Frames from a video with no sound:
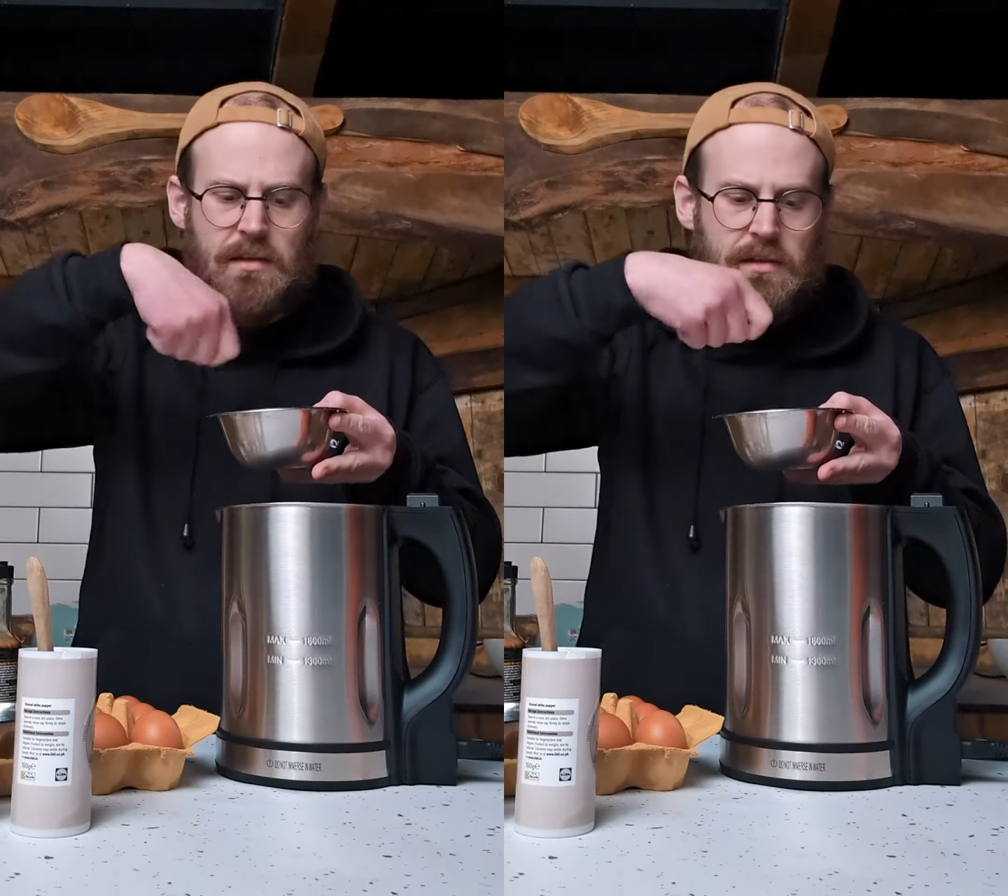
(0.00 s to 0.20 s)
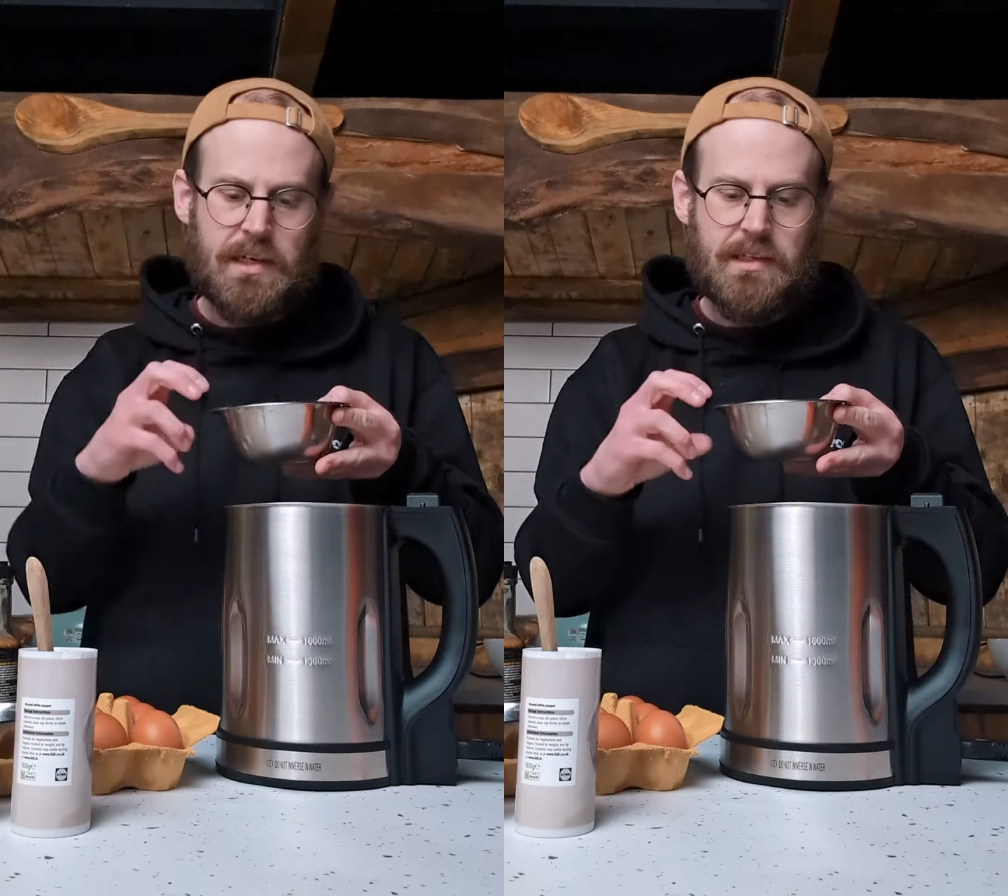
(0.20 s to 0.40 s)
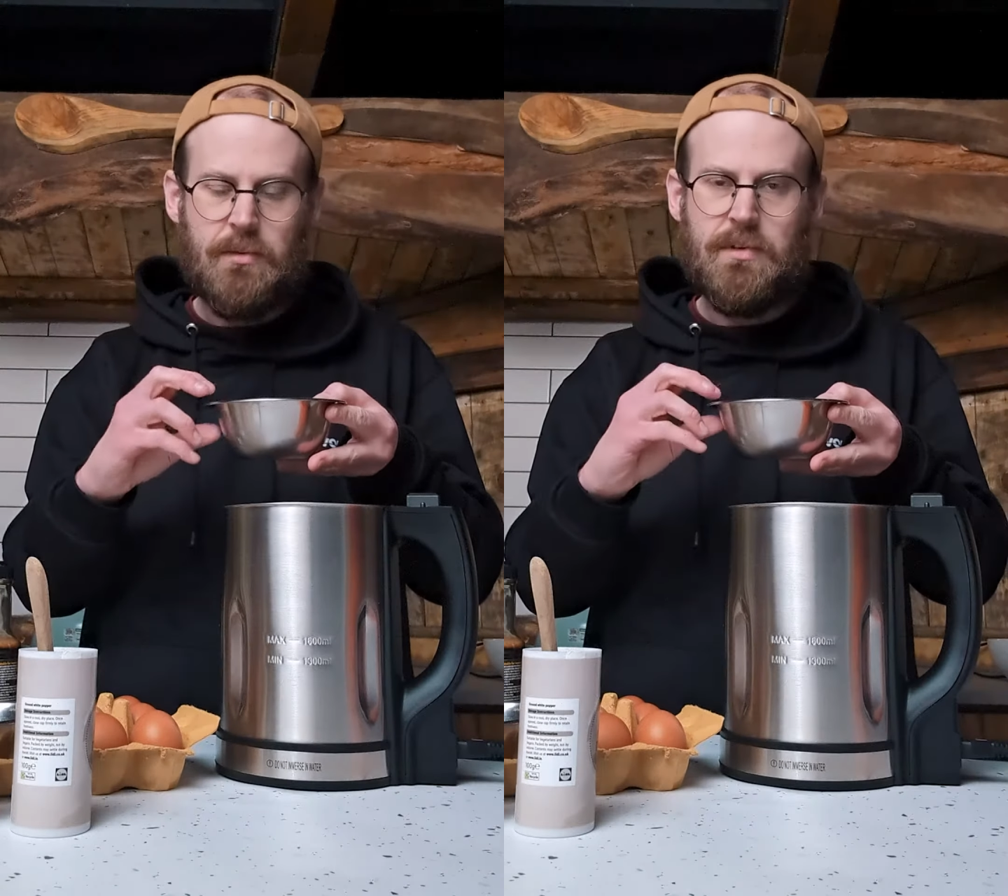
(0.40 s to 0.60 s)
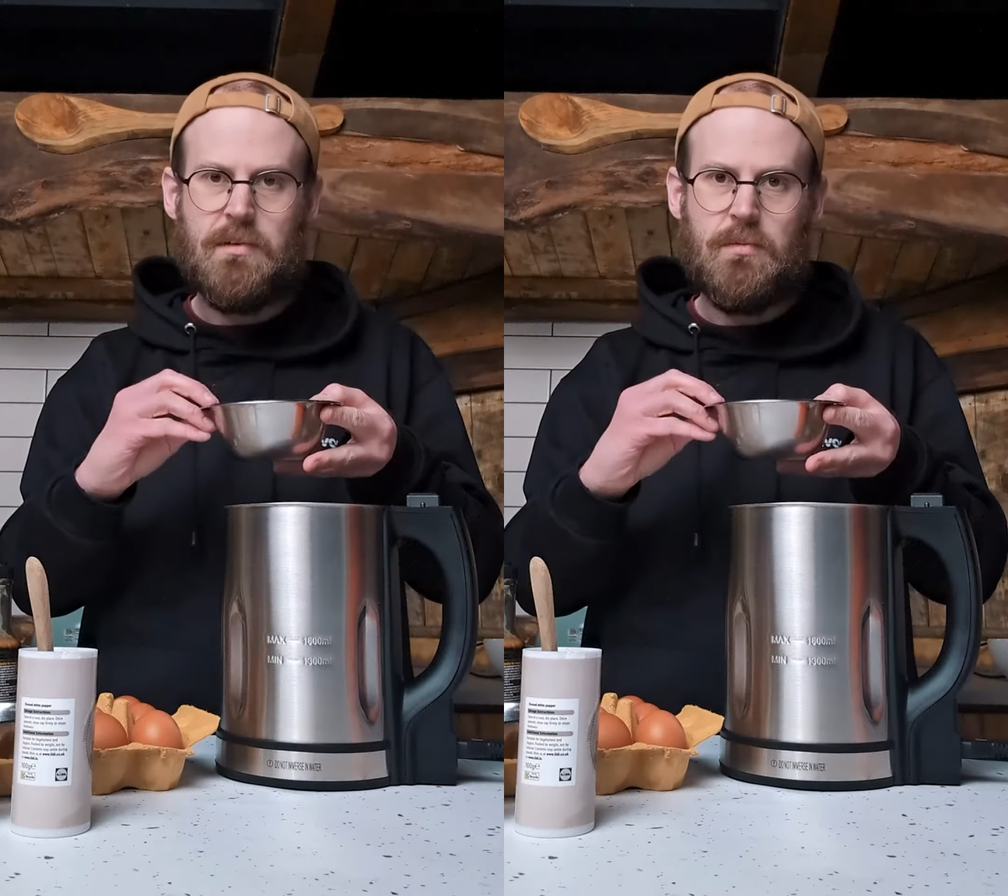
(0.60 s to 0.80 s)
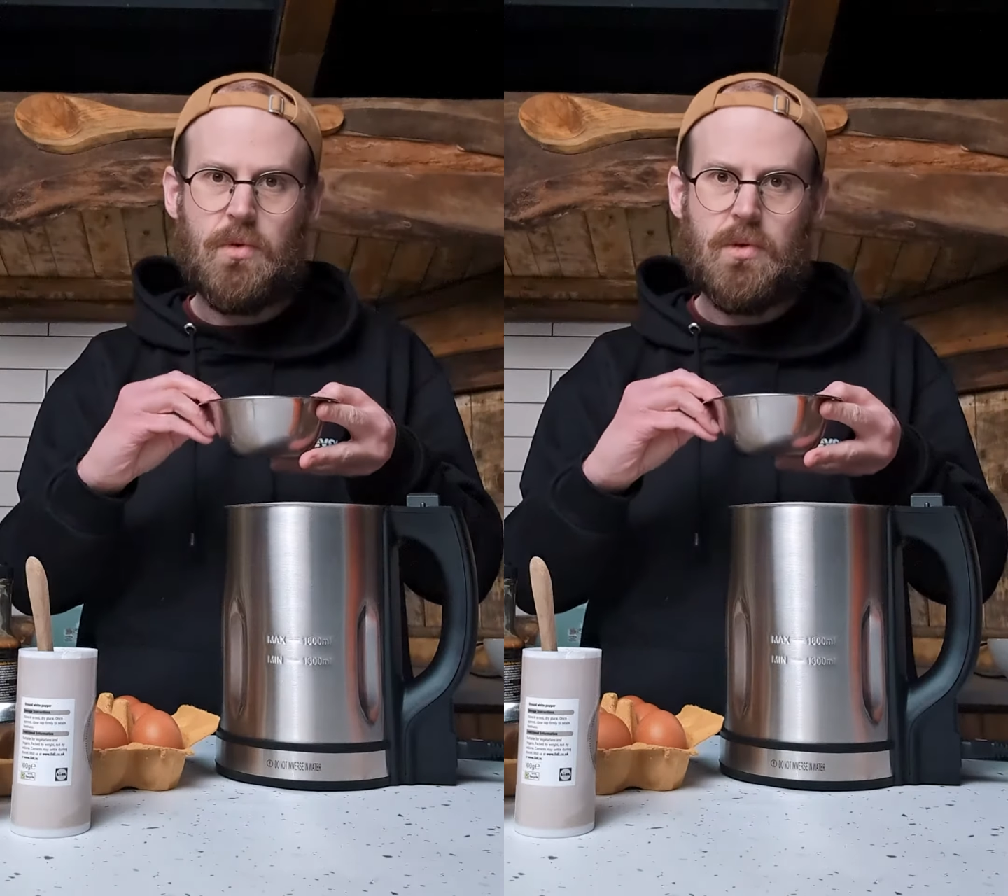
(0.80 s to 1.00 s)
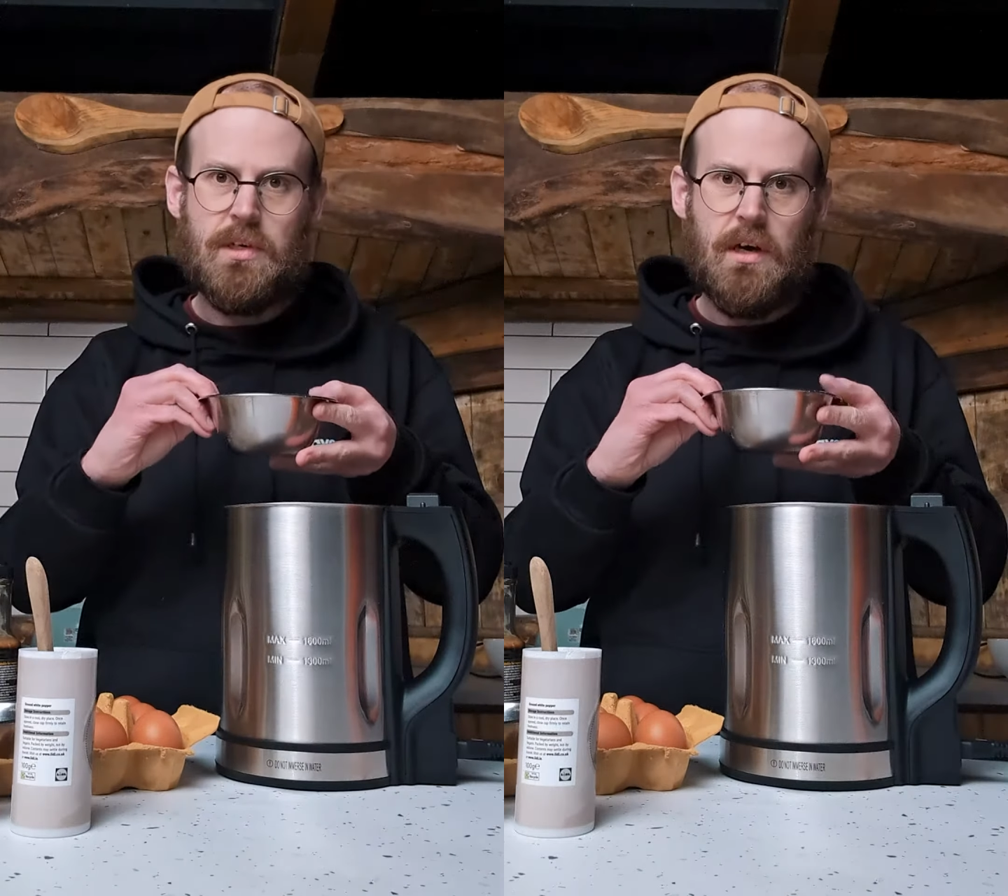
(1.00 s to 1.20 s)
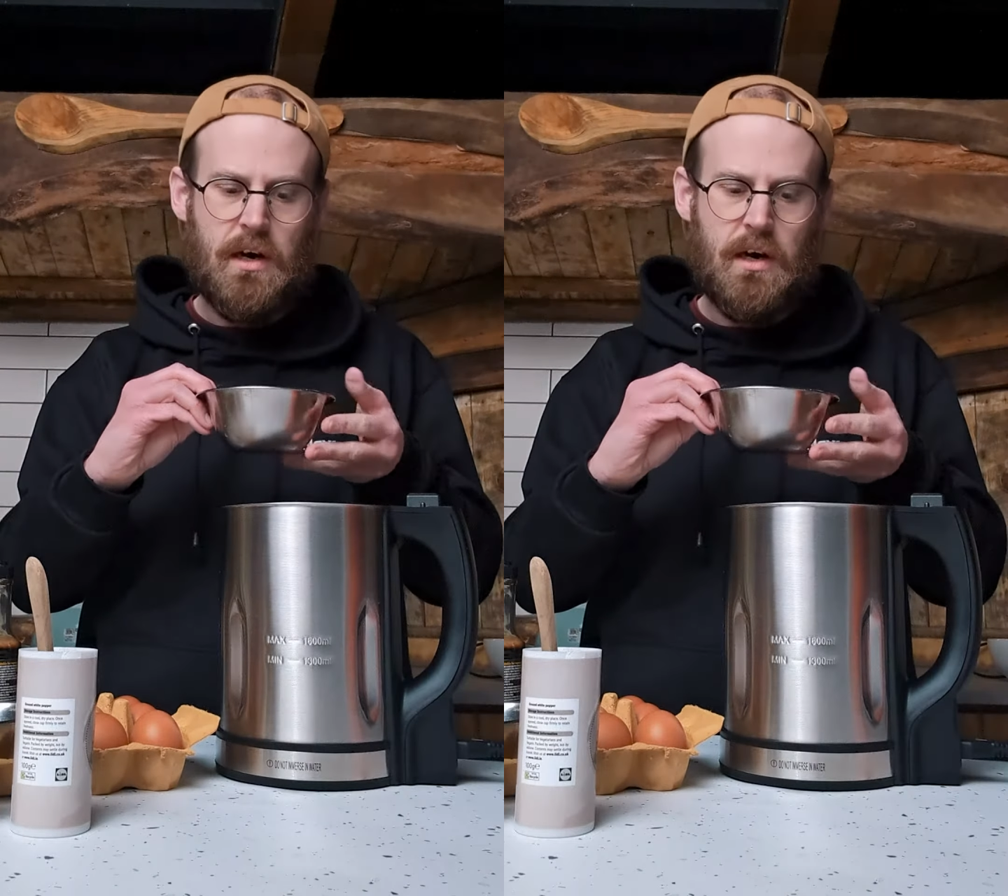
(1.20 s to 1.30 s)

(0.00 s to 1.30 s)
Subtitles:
mixed it with some water,